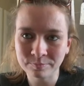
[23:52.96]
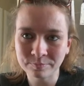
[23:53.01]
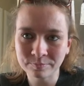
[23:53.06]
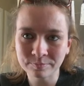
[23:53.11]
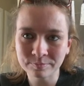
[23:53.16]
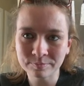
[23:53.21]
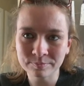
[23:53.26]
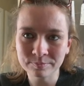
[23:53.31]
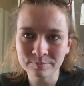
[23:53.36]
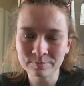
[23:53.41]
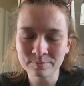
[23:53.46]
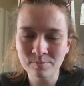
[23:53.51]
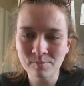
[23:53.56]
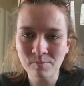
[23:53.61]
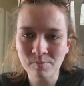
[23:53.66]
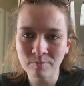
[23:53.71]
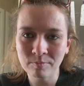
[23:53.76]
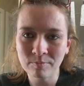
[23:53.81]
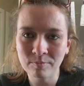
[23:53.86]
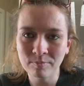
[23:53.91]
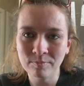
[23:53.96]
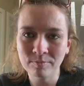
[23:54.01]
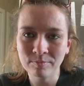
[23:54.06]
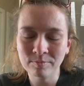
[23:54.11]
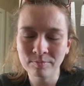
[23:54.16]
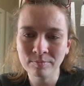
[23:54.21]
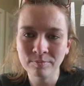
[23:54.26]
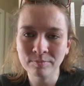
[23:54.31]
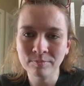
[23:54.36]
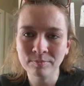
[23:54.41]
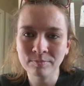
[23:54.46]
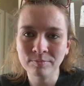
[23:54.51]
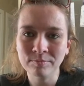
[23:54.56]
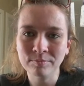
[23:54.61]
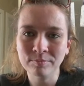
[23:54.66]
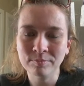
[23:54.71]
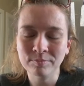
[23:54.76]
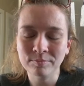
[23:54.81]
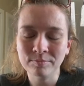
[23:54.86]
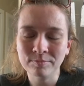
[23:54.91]

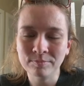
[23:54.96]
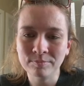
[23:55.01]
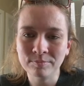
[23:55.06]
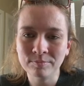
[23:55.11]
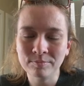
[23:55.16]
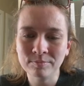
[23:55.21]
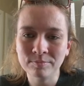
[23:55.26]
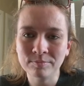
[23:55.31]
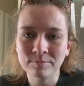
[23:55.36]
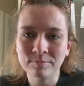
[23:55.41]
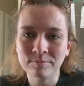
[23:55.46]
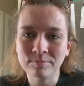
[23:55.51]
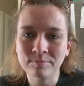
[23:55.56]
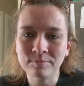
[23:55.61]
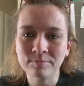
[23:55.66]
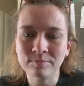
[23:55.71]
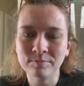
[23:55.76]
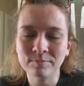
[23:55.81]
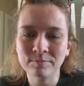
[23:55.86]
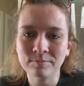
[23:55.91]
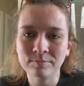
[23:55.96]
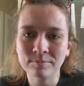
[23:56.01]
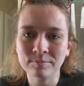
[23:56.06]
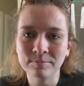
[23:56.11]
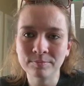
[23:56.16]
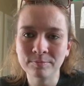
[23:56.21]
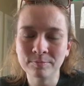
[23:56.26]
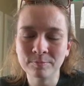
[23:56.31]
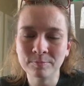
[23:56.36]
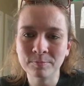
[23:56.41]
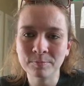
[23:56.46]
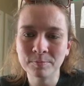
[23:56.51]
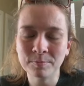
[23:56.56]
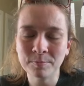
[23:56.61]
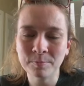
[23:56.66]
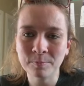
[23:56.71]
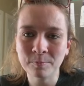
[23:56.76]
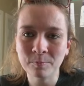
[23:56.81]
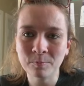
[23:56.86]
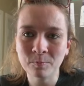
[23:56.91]

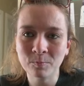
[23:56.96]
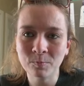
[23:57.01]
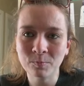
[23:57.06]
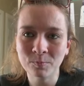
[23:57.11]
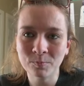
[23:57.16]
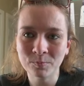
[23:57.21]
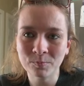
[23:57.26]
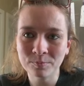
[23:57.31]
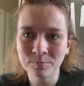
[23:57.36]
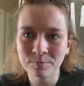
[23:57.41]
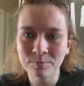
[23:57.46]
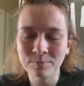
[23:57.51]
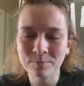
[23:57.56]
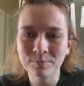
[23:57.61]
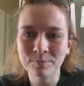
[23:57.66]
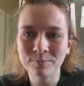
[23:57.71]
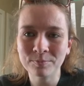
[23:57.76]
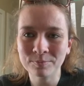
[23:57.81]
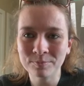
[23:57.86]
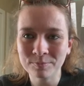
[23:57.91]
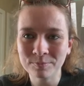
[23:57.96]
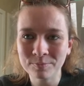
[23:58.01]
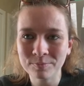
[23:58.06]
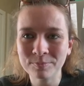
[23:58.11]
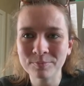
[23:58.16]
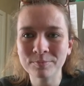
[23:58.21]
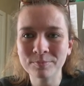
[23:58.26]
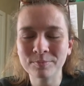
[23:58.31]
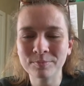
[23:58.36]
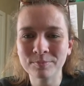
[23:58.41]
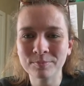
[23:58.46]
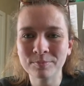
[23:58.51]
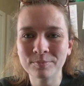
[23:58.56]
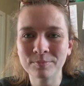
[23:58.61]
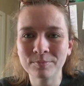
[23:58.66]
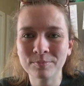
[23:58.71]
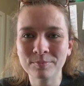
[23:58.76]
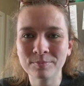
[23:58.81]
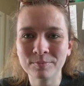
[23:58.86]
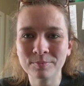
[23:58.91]

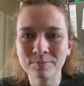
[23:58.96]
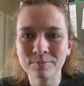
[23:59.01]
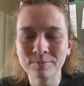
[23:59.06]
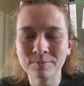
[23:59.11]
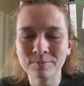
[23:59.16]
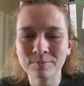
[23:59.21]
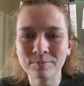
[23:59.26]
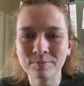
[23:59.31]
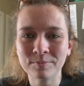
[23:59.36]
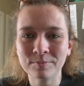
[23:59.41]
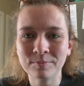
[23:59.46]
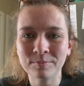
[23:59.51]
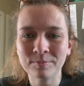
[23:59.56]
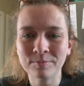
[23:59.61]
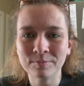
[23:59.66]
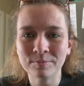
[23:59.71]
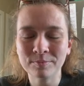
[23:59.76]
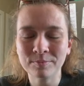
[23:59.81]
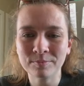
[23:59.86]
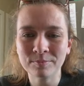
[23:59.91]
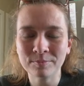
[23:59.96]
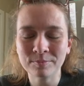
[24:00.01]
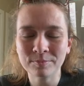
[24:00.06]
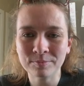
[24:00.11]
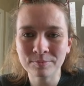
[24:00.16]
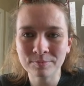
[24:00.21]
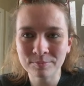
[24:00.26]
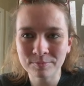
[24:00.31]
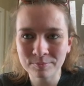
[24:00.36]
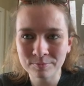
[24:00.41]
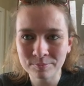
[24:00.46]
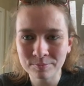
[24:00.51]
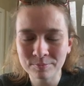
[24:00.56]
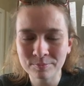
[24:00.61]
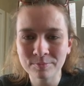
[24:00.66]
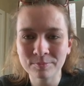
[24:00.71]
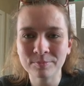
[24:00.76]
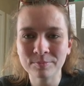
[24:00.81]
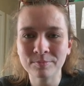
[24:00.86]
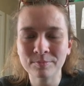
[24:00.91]

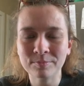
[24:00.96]
The person shown says nothing.